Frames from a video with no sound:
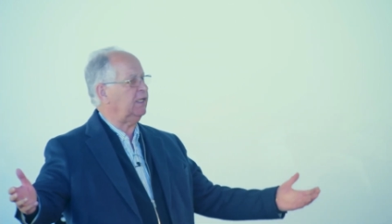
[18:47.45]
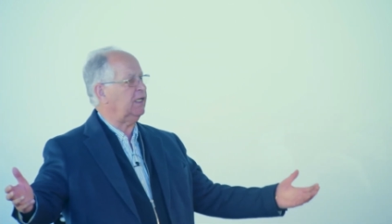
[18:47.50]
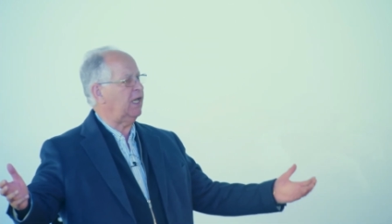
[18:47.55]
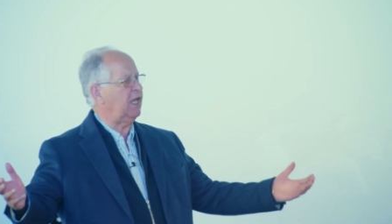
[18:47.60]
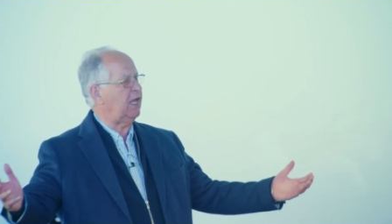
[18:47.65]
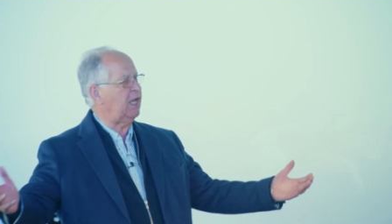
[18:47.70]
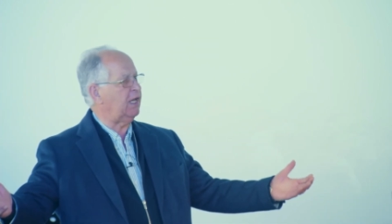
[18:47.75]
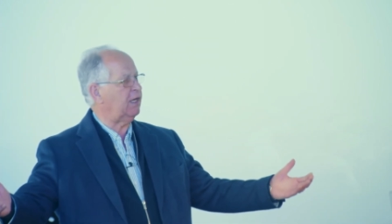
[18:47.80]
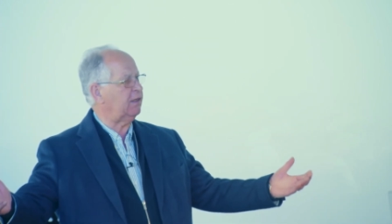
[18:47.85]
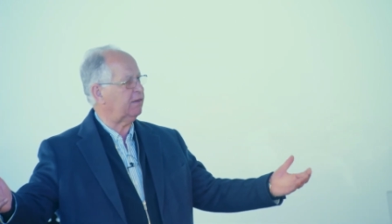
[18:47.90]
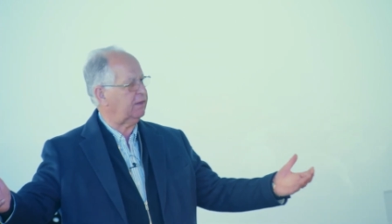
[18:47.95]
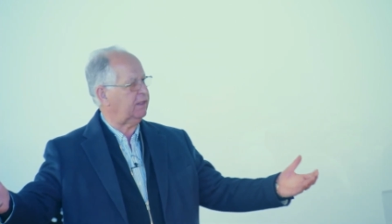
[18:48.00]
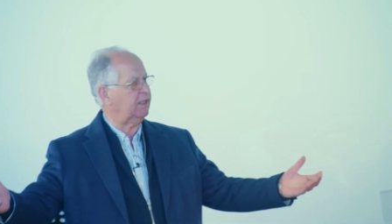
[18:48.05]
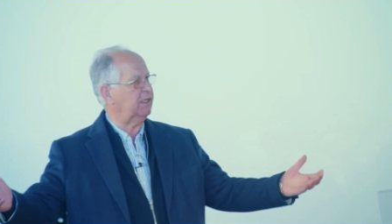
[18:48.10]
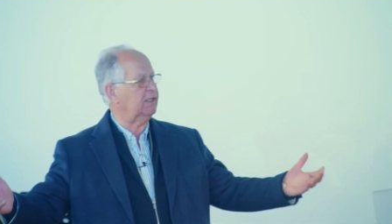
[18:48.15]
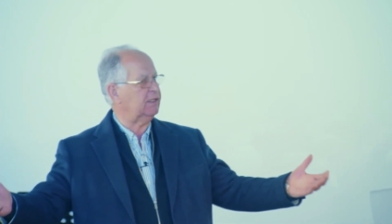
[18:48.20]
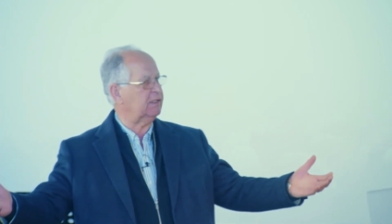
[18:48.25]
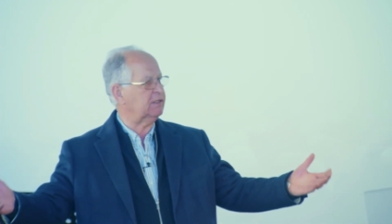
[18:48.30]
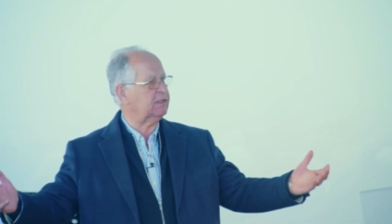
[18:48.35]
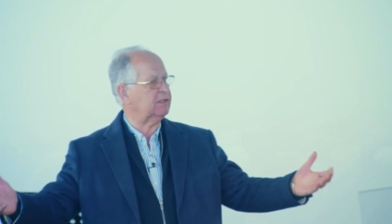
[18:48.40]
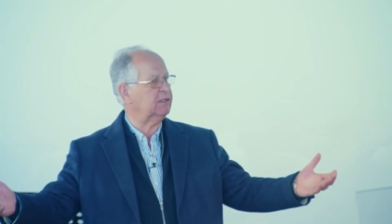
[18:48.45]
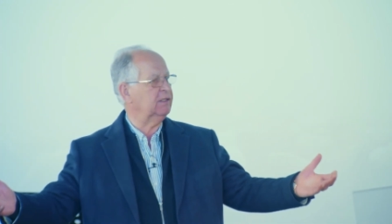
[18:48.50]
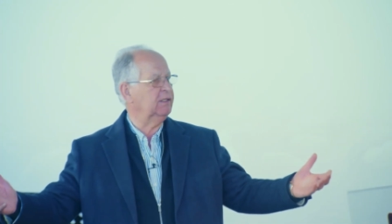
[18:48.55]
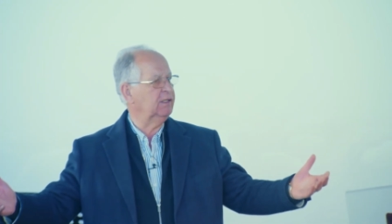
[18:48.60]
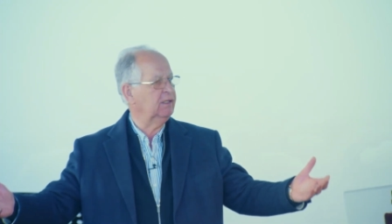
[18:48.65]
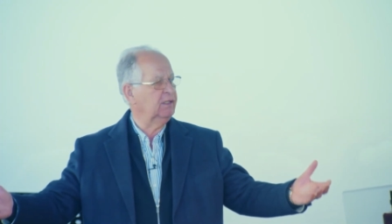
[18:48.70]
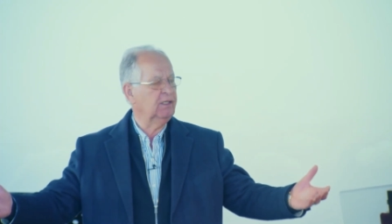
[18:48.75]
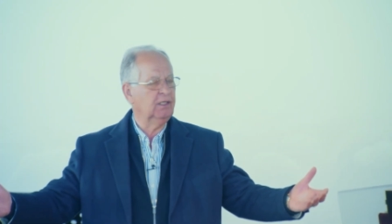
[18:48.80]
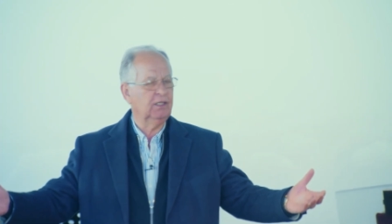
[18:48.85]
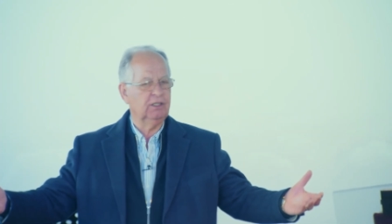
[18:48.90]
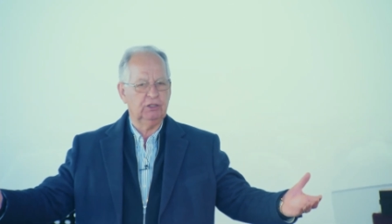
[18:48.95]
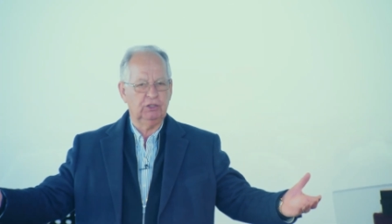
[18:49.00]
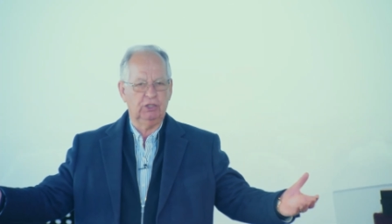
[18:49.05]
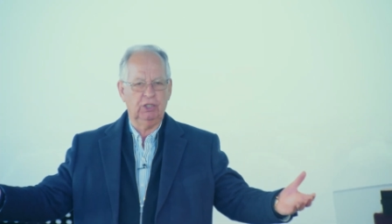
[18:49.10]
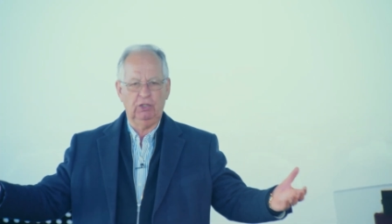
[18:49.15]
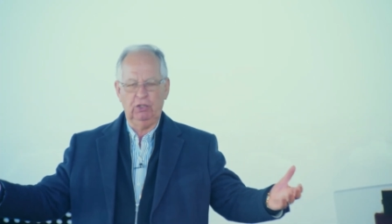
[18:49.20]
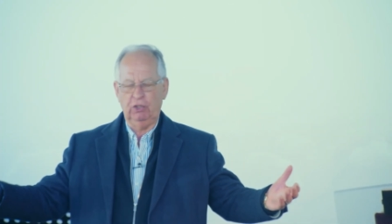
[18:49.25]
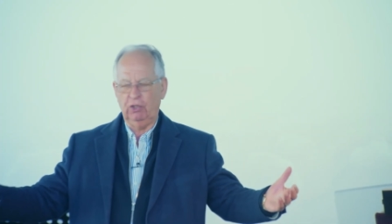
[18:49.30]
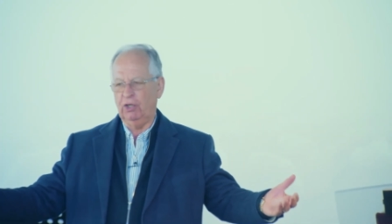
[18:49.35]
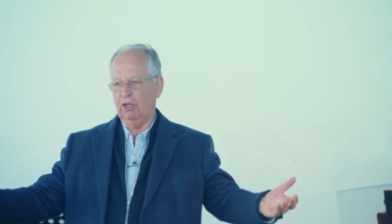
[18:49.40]
The earth is
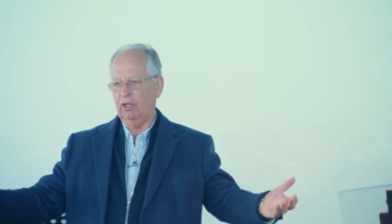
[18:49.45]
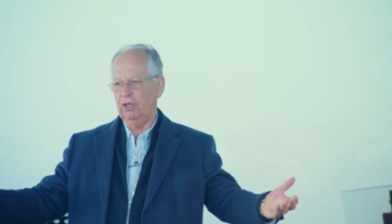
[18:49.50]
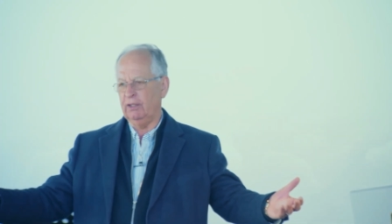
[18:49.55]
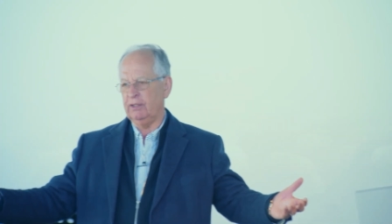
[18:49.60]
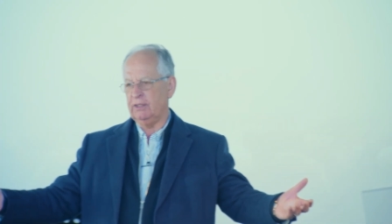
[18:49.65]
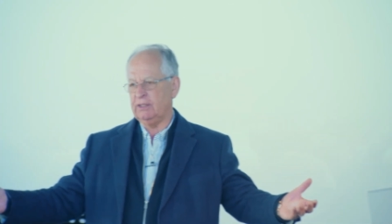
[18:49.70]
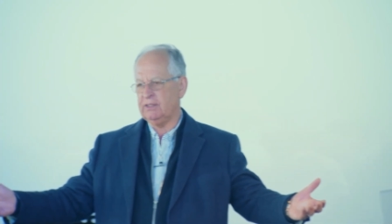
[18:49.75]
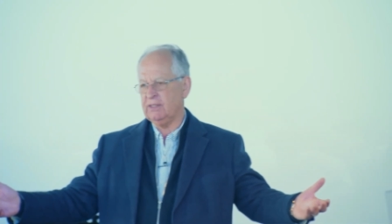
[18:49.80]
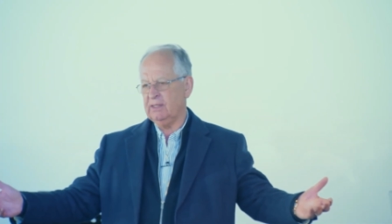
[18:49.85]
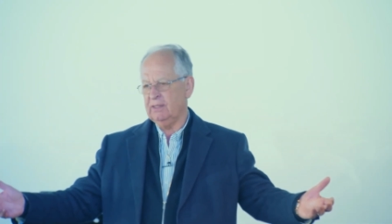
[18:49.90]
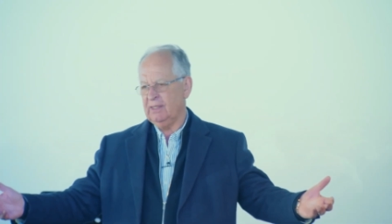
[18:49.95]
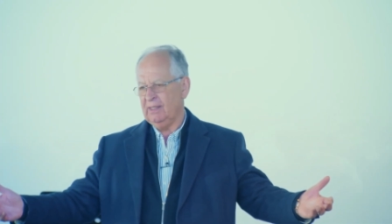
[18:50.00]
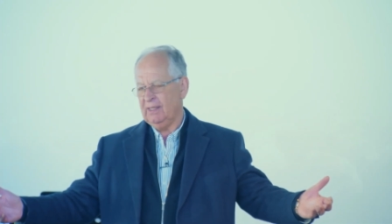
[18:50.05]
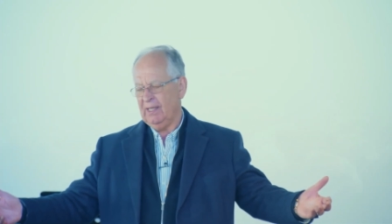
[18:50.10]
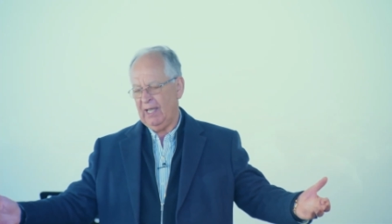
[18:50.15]
the Lord's.